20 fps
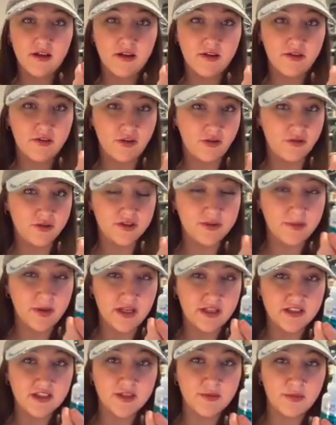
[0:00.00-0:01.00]
Ghost
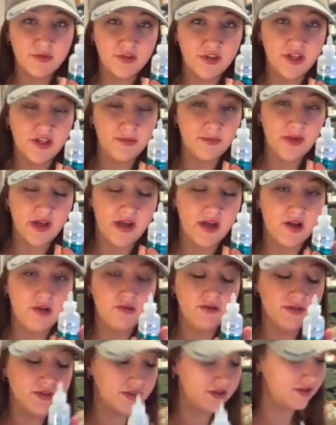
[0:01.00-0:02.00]
Bond Supreme
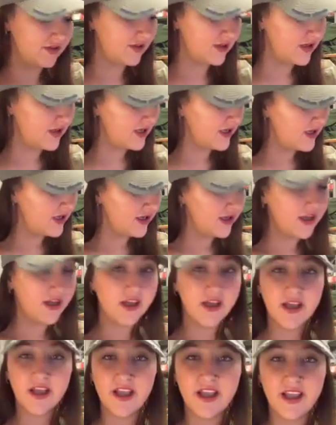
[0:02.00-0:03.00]
out,
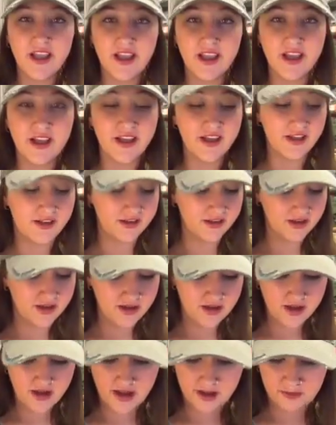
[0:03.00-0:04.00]
and
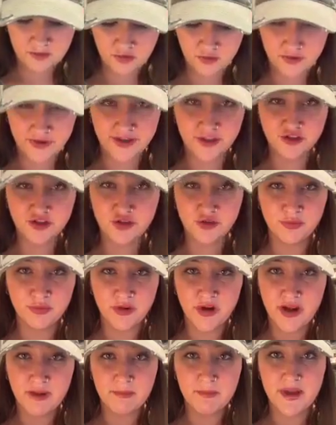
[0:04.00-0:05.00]
I'm going to
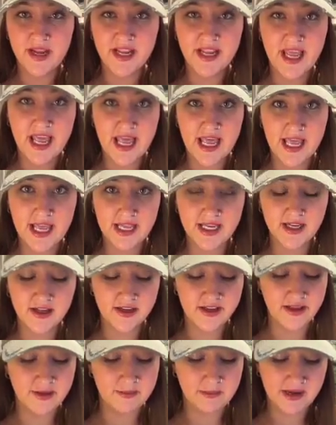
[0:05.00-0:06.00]
prep my head
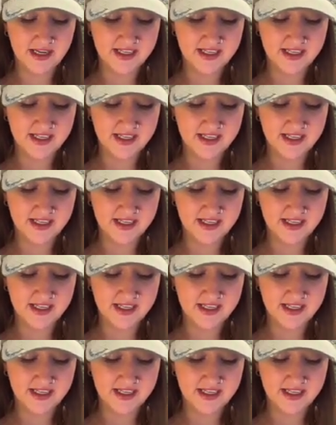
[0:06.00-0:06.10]
and my